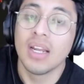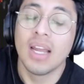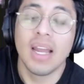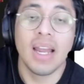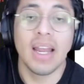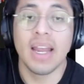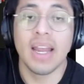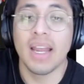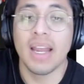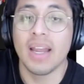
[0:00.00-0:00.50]

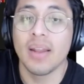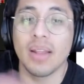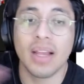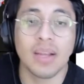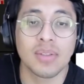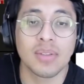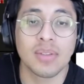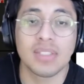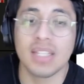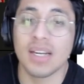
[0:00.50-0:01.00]

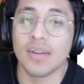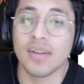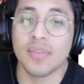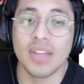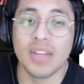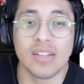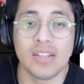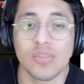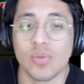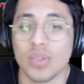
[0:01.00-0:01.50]
Outside of
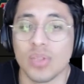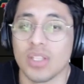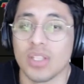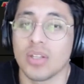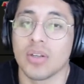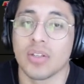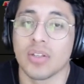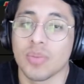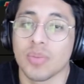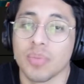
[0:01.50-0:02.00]
that, it's really
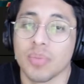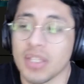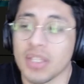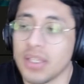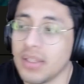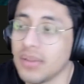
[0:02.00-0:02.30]
hard to play.